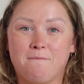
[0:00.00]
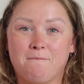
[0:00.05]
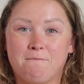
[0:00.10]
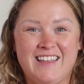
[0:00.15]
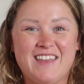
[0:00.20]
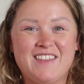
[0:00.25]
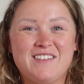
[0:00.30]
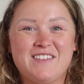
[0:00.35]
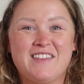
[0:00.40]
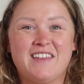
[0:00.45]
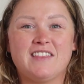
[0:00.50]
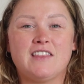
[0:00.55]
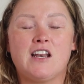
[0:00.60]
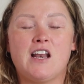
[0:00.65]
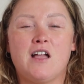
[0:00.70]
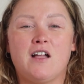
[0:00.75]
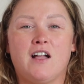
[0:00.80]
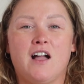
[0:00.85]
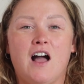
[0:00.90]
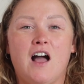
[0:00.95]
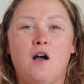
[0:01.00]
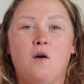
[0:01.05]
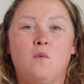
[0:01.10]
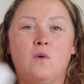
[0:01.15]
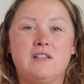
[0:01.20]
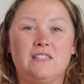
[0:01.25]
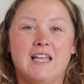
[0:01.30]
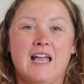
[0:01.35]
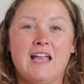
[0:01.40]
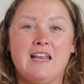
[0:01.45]
The other thing that I got
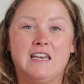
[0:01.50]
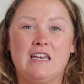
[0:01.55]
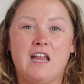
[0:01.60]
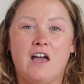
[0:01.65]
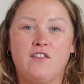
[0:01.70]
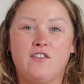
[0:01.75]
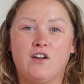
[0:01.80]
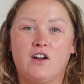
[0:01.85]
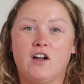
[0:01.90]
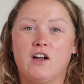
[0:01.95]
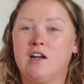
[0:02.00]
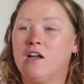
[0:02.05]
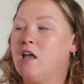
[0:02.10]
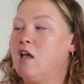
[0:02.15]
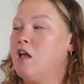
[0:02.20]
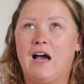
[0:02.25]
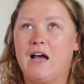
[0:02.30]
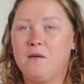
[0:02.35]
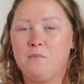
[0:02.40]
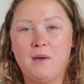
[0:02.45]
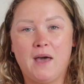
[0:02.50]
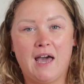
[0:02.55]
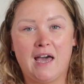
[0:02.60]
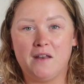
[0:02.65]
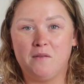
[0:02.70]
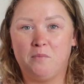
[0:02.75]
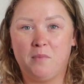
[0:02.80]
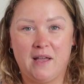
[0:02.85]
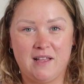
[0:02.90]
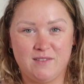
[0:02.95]
was another
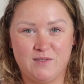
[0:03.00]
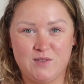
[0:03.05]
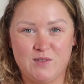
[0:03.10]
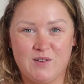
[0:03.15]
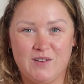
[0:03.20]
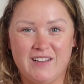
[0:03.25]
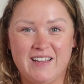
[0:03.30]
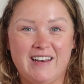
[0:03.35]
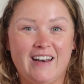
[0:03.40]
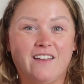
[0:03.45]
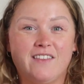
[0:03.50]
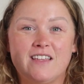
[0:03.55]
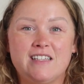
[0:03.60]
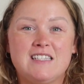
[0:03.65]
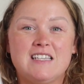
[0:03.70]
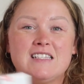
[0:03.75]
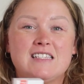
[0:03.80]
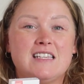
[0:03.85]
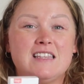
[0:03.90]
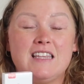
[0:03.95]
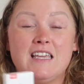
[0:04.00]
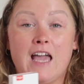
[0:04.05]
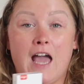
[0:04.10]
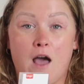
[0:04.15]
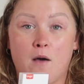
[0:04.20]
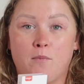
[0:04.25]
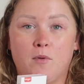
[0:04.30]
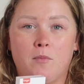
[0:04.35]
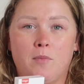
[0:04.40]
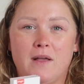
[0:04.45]
iPad pencil. Now this isn't the
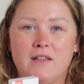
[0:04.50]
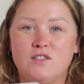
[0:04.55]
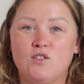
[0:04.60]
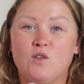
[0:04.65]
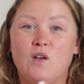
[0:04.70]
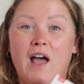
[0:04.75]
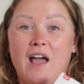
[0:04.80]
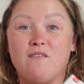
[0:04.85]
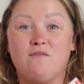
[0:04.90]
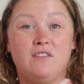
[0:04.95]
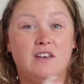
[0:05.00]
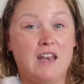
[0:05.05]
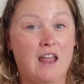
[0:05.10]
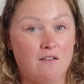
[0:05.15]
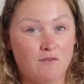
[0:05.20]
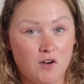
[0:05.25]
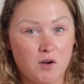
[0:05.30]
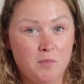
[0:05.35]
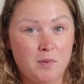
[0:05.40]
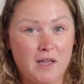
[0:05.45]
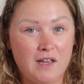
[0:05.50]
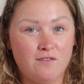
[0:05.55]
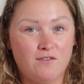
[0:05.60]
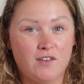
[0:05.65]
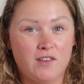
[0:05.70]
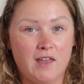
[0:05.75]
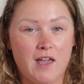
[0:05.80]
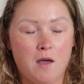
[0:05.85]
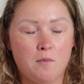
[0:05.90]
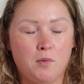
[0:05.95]
Apple Pencil. I've never paid for
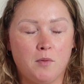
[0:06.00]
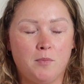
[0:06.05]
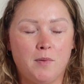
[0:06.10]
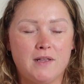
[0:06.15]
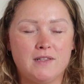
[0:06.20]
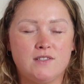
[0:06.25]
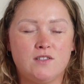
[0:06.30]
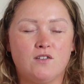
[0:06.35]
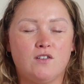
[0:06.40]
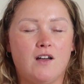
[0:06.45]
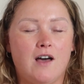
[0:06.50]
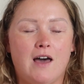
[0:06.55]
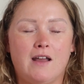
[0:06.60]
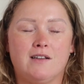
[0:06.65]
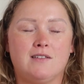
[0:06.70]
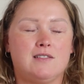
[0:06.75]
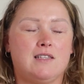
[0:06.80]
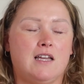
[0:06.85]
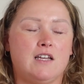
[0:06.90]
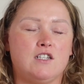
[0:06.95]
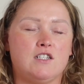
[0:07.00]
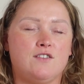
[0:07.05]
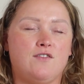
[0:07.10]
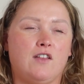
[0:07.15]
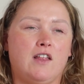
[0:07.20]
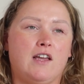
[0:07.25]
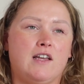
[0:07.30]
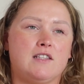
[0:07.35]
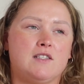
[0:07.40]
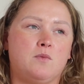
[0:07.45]
the Apple Pencil. Honestly, I just feel
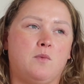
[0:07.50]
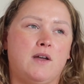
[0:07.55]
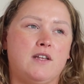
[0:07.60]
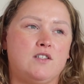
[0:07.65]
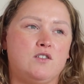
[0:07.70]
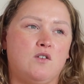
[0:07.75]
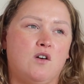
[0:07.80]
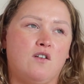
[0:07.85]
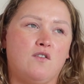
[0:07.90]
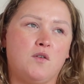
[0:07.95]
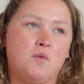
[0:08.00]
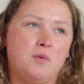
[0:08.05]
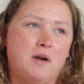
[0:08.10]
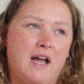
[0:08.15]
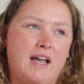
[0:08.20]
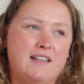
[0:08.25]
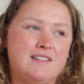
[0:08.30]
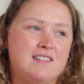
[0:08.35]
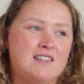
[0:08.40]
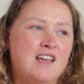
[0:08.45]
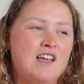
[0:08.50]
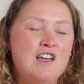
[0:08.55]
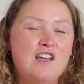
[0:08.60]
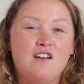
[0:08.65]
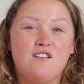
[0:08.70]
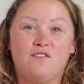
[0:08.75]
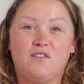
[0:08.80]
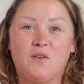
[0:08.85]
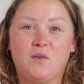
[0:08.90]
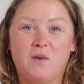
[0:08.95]
like it's way too overpriced
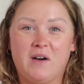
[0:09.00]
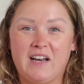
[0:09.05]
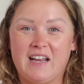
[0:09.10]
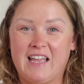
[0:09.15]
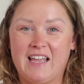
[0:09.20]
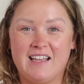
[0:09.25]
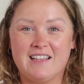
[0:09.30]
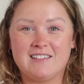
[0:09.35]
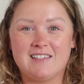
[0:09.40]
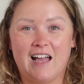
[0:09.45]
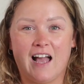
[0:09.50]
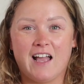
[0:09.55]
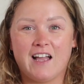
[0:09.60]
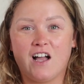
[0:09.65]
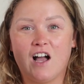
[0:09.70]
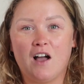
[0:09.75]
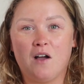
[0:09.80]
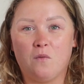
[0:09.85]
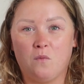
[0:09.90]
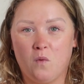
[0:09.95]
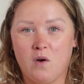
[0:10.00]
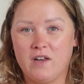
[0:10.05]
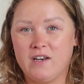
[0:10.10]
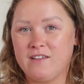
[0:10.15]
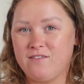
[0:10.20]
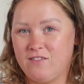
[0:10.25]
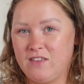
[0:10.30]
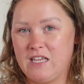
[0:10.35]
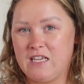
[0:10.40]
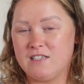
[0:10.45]
for what it is. I got one
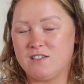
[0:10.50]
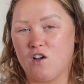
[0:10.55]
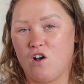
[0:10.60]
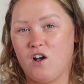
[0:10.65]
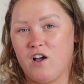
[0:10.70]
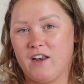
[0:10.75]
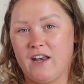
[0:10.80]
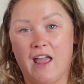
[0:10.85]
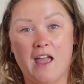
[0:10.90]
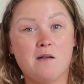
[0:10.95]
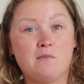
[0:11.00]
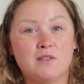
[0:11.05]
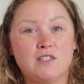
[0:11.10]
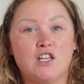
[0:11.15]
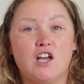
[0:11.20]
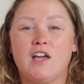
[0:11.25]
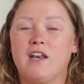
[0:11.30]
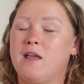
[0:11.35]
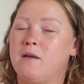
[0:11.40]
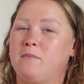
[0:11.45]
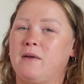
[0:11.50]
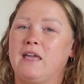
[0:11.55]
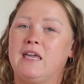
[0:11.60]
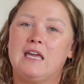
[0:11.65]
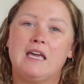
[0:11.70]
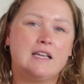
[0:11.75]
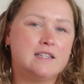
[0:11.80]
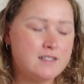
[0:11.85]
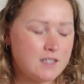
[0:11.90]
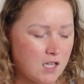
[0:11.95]
of these on Amazon and my
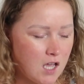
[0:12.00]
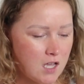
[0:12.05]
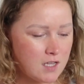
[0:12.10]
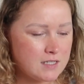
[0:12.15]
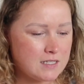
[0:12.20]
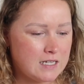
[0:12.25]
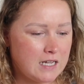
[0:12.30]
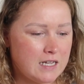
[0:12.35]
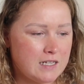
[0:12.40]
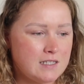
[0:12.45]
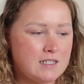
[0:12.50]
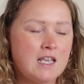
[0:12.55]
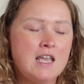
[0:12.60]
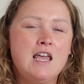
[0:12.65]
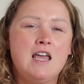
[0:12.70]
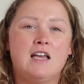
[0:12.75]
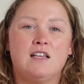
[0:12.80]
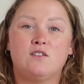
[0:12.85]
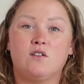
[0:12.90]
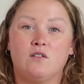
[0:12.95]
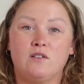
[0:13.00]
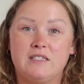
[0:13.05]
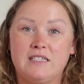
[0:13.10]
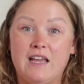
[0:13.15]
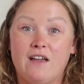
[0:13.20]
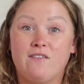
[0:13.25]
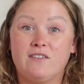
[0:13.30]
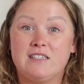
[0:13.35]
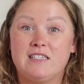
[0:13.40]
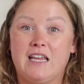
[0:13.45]
kids lost it, so I was
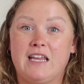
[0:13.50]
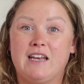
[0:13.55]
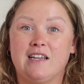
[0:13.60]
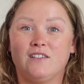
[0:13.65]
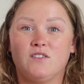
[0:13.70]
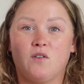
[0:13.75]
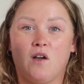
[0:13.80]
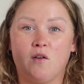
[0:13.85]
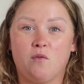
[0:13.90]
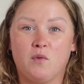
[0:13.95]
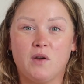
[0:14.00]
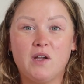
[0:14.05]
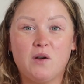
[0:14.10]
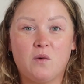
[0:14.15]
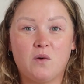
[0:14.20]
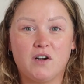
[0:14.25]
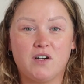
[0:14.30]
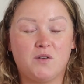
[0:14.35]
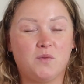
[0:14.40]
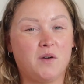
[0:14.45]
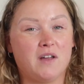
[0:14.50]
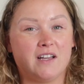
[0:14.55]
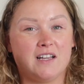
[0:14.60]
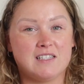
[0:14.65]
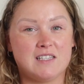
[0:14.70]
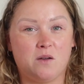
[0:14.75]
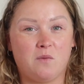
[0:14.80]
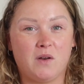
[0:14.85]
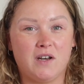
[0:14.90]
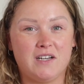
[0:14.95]
devastated. So I reordered one because
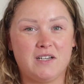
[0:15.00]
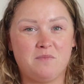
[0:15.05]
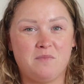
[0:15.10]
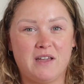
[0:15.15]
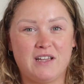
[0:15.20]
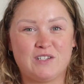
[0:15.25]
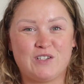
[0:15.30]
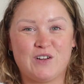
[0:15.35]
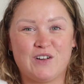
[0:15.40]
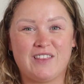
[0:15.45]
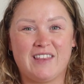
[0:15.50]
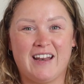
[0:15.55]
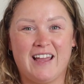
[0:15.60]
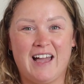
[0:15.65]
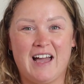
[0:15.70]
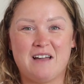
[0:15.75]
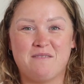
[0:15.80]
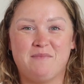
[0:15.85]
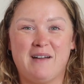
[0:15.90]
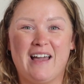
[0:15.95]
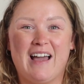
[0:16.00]
I wanted to make sure that I have my